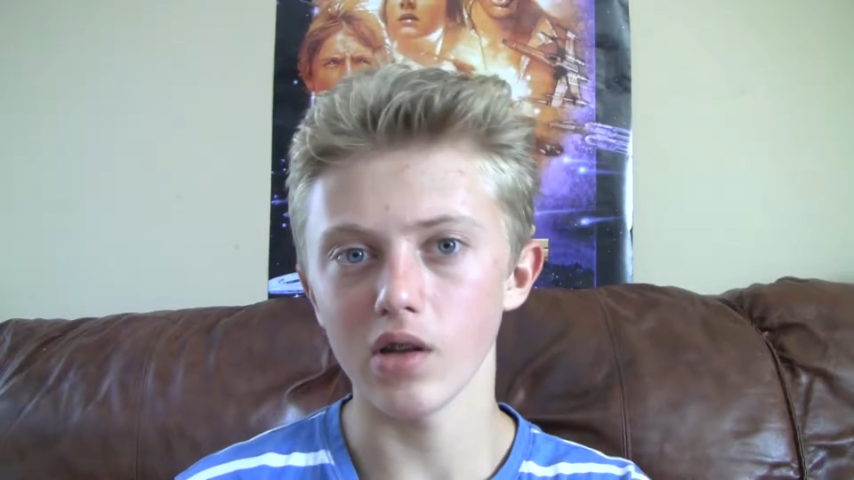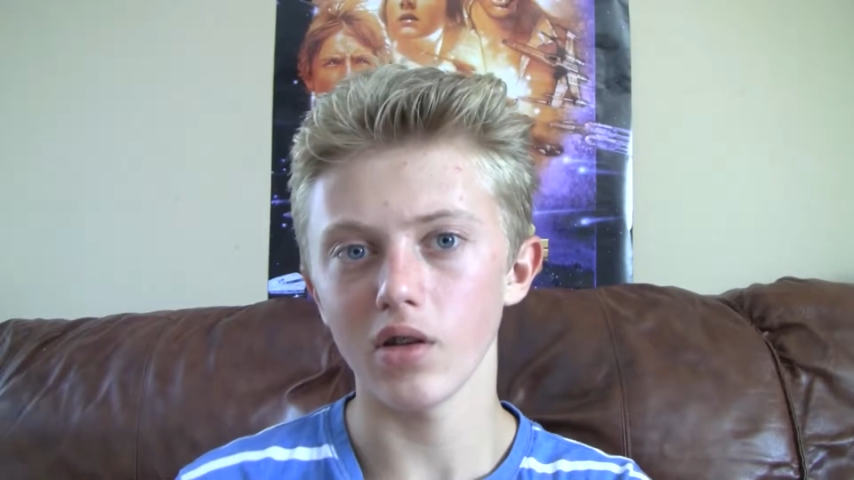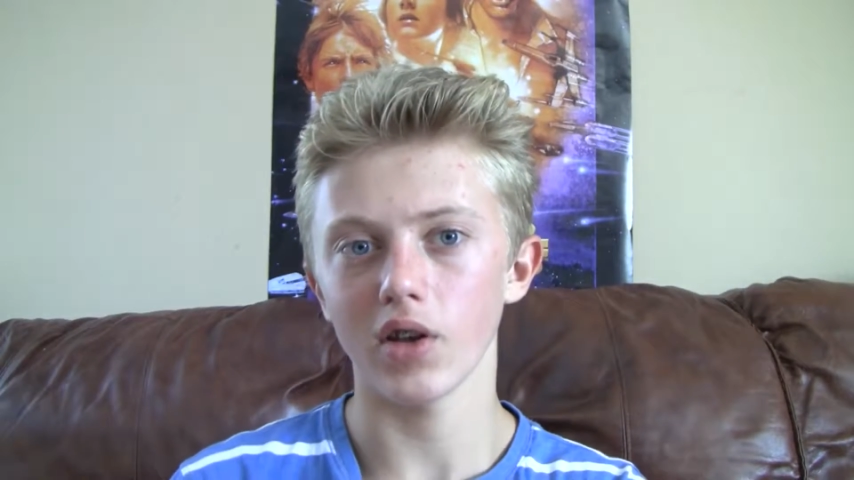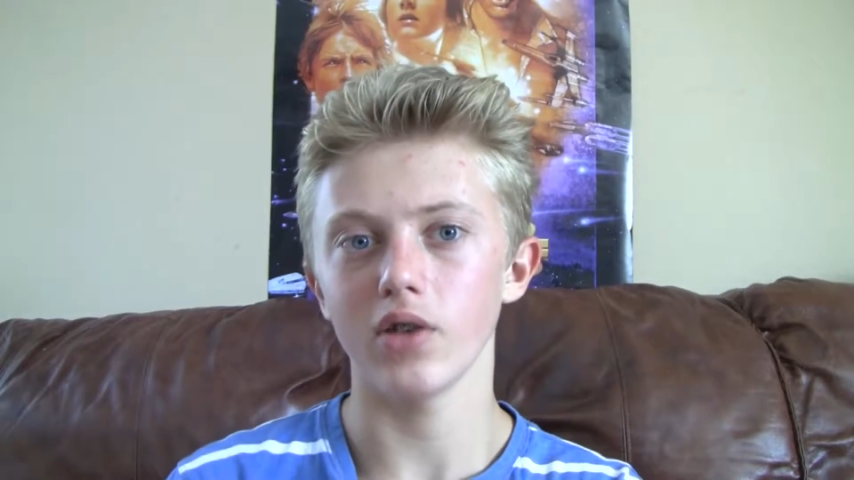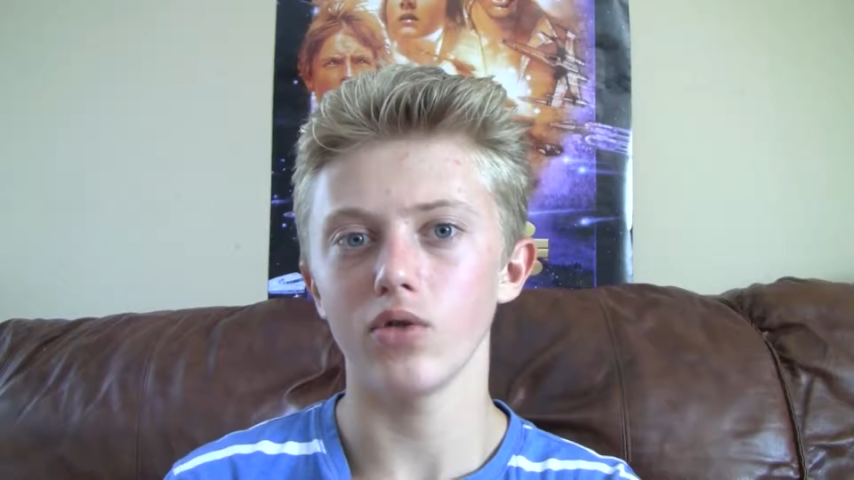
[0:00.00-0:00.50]
and
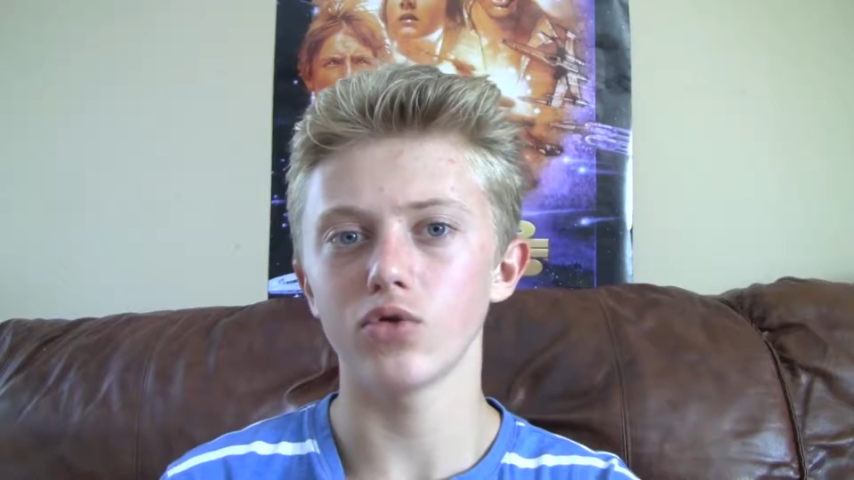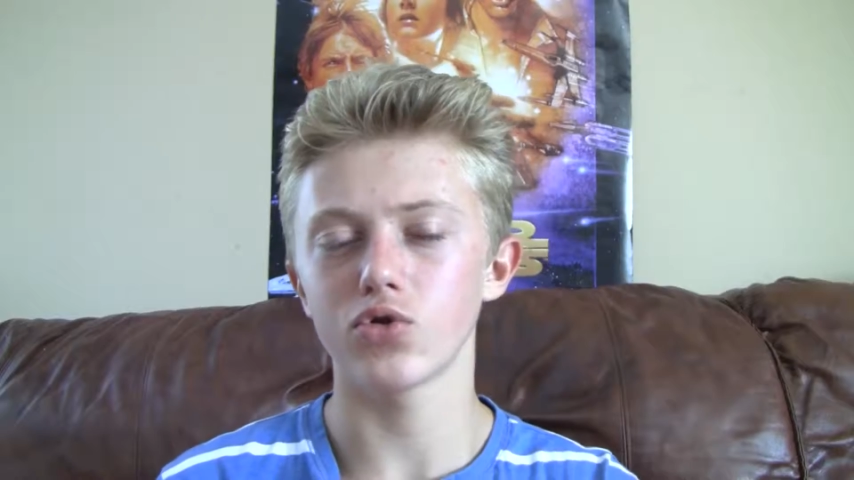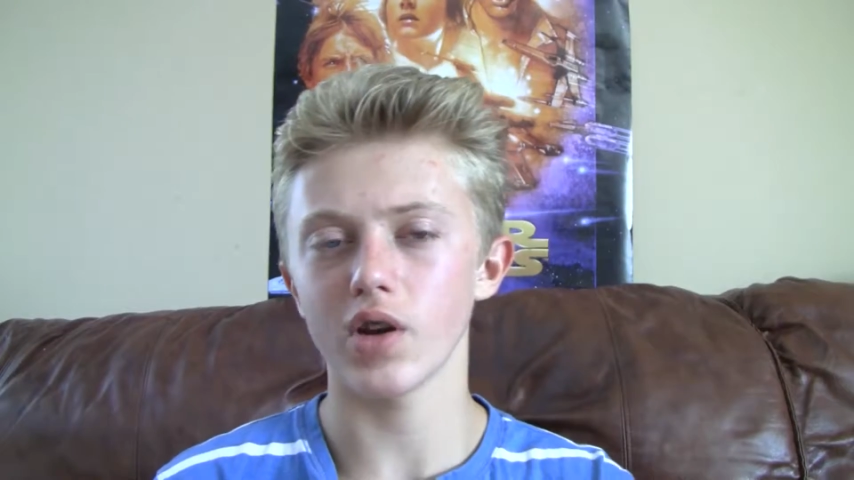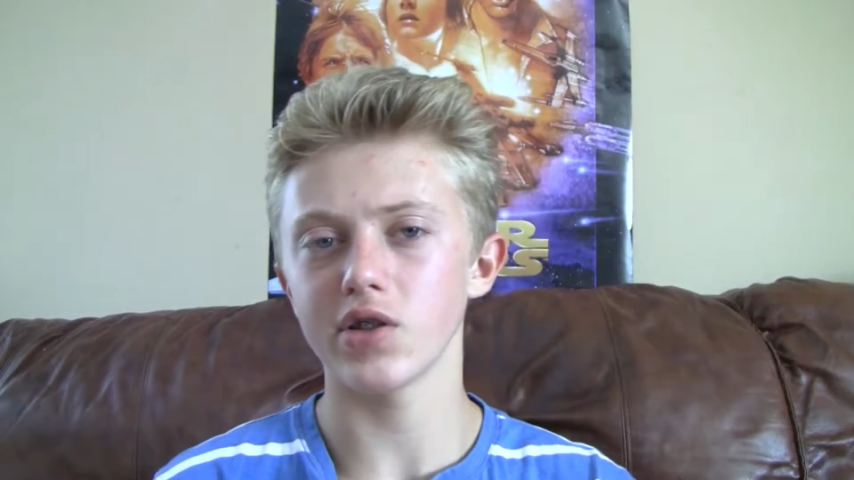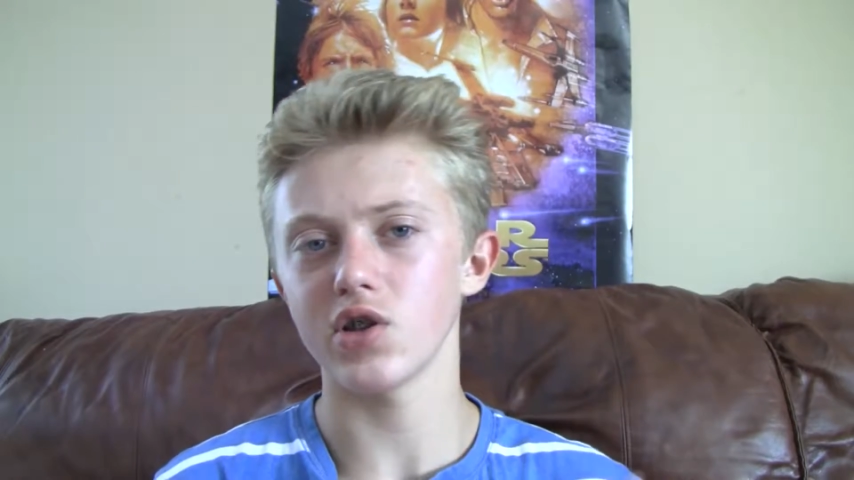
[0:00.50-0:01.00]
like you'll
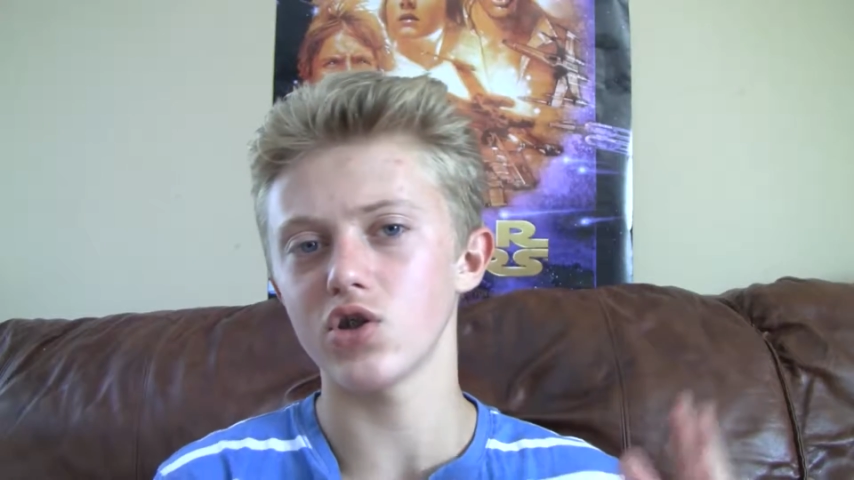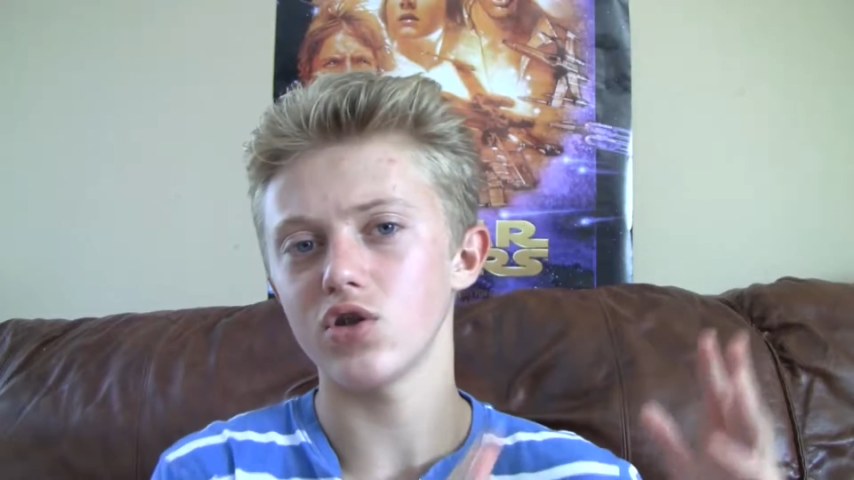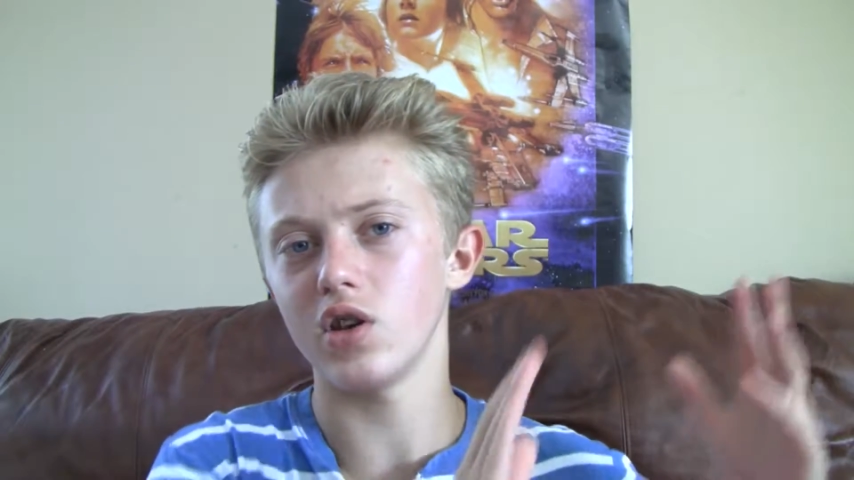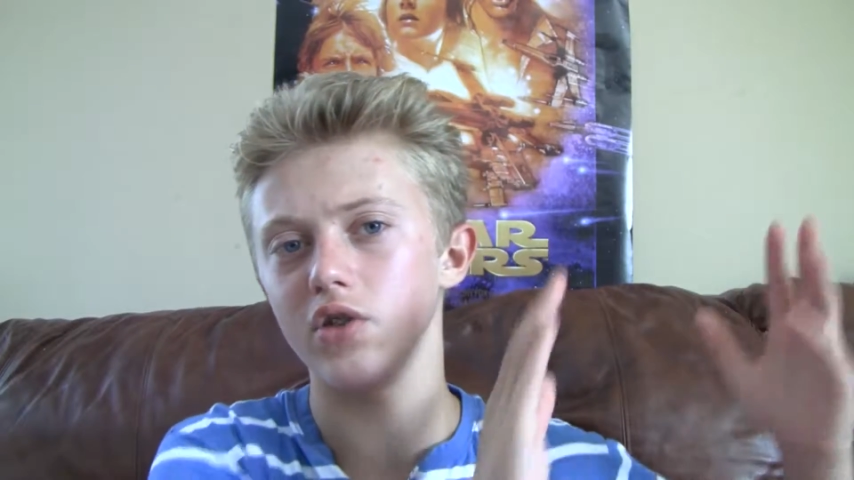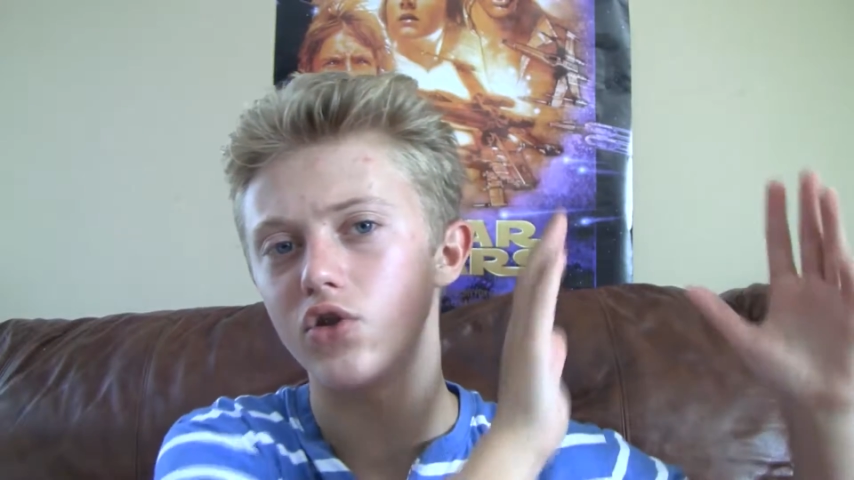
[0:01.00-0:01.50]

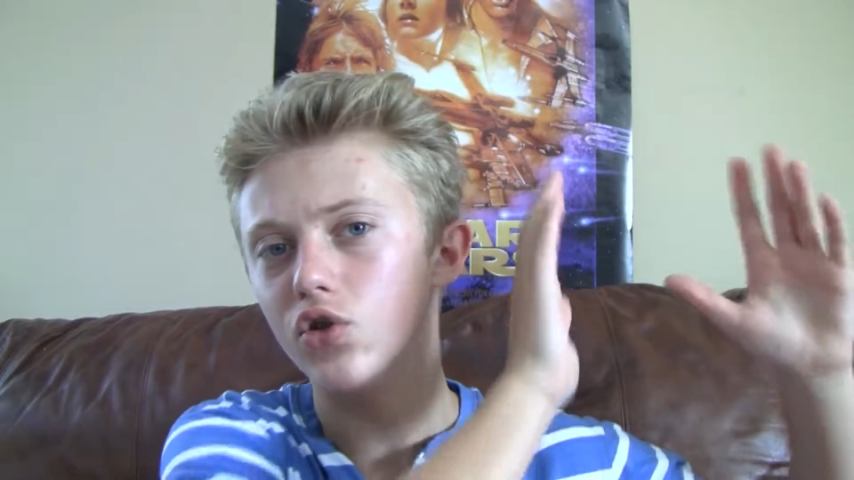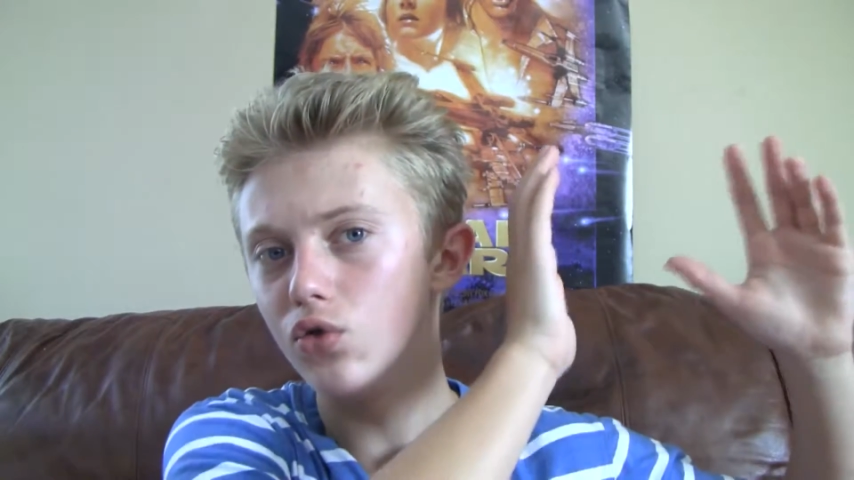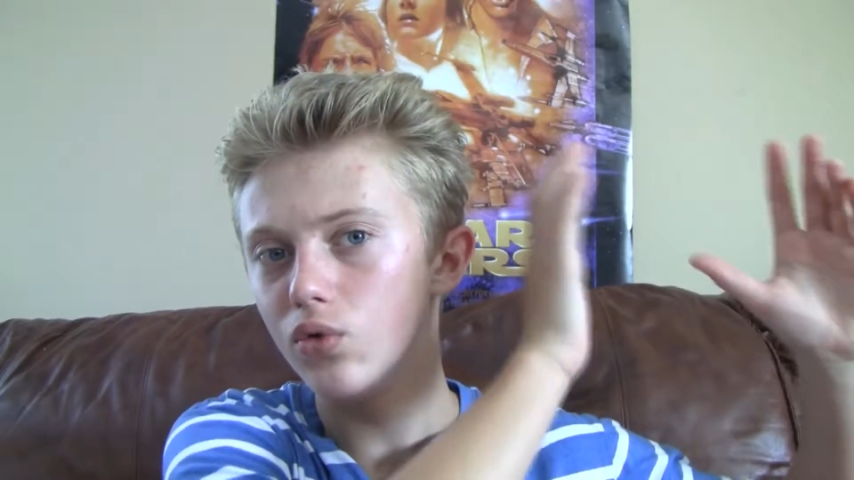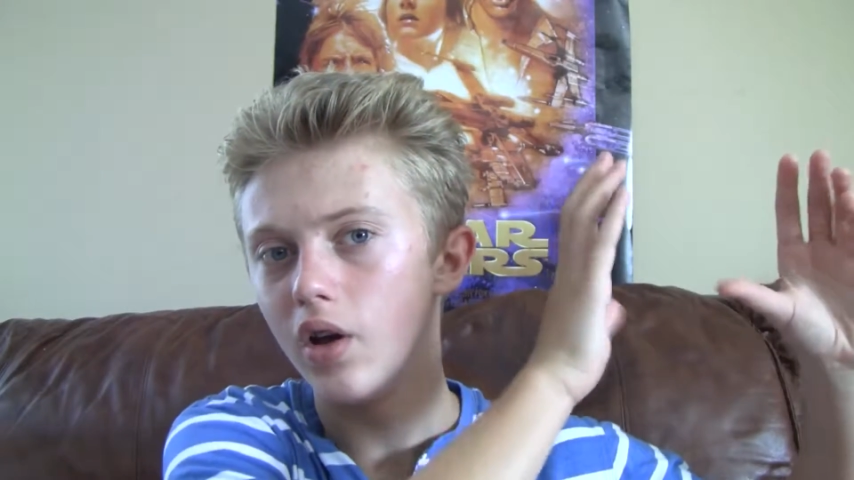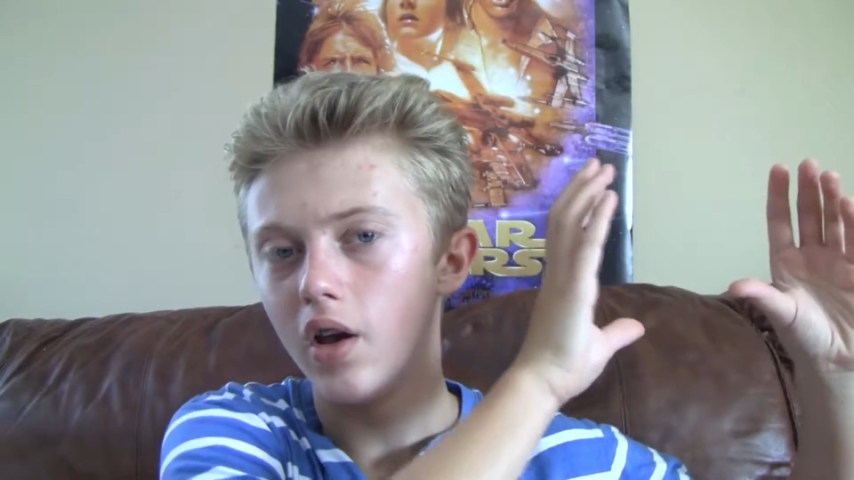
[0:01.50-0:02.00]
transition into